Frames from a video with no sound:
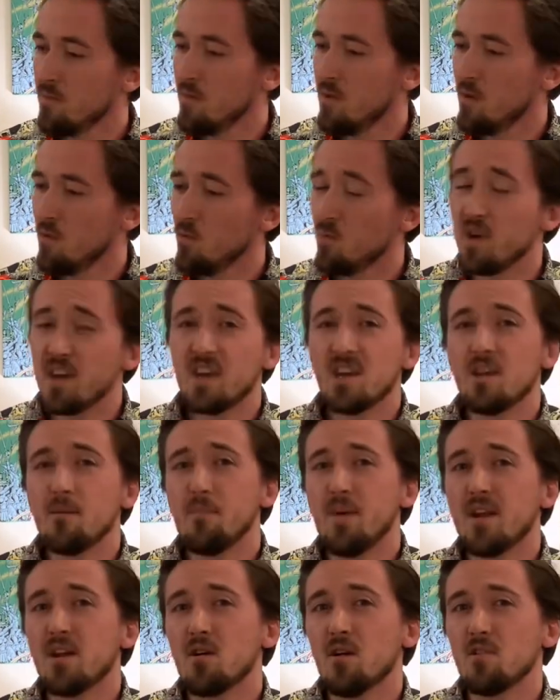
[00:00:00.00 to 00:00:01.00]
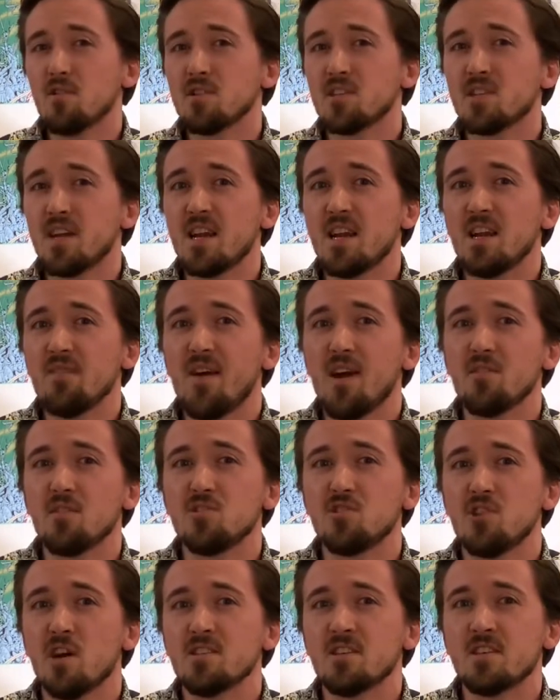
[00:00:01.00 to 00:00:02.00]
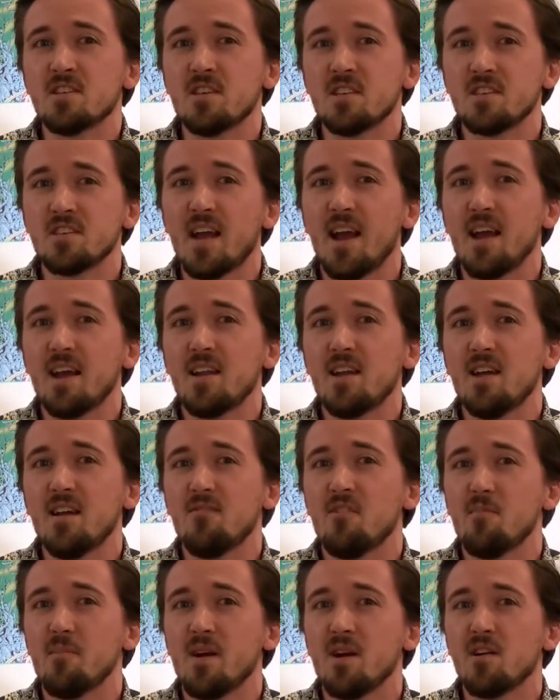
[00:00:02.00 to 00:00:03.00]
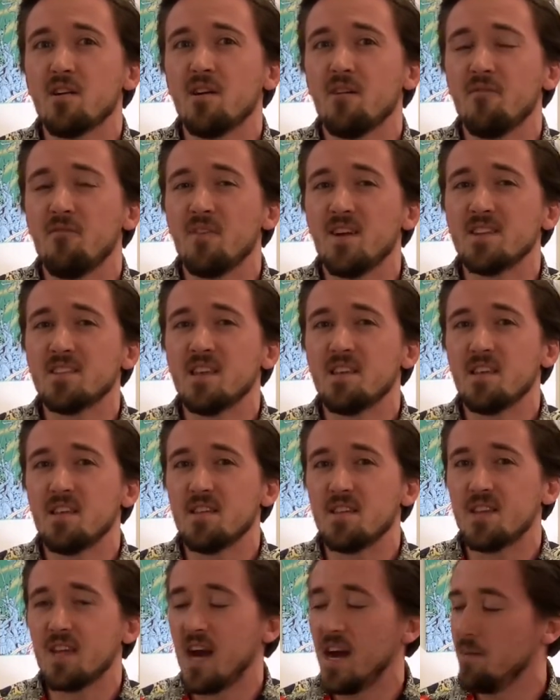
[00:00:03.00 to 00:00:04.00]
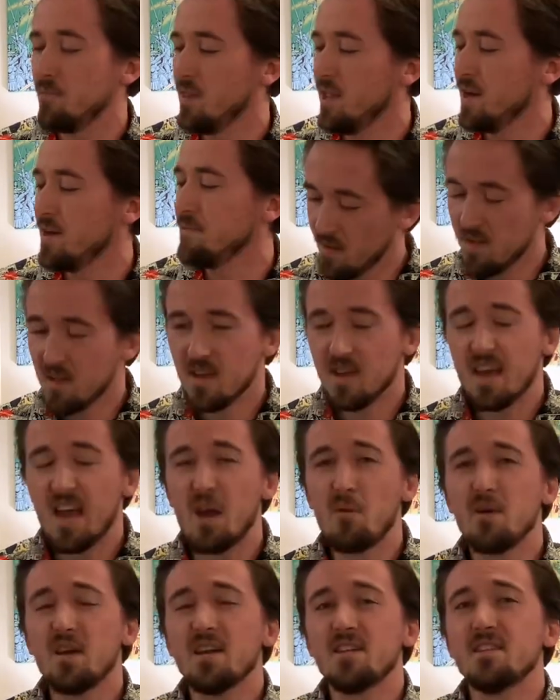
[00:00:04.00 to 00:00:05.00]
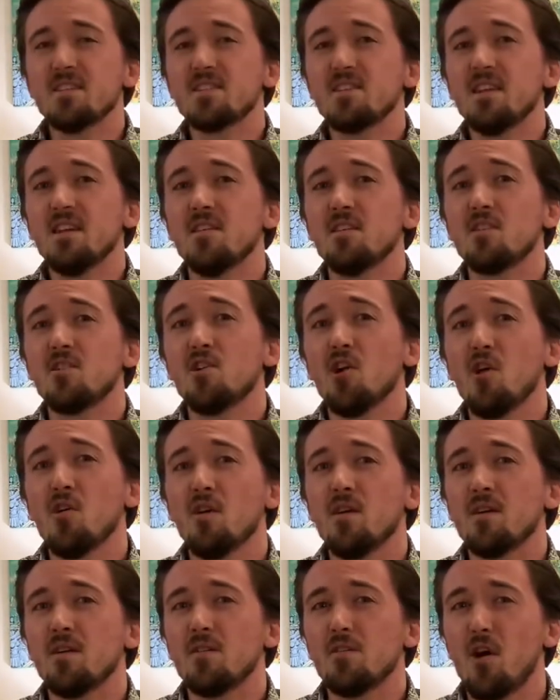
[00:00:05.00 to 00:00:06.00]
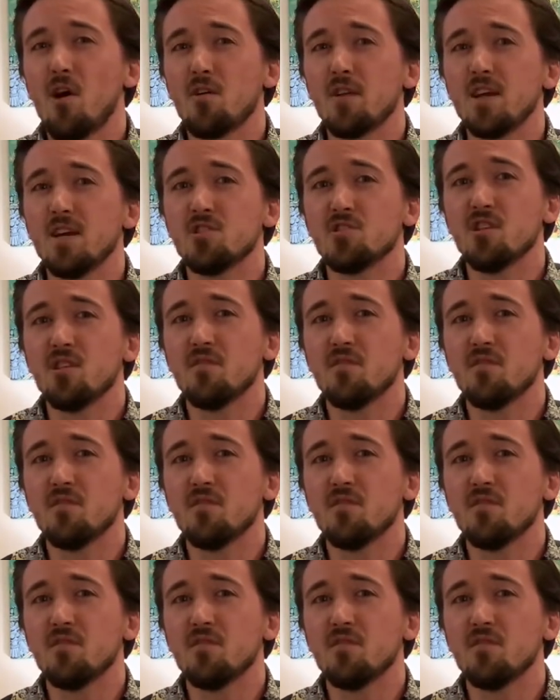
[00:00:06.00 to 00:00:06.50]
we get a better understanding of how the Justice Society of America fits into the timeline, and we get to see the current incarnation of the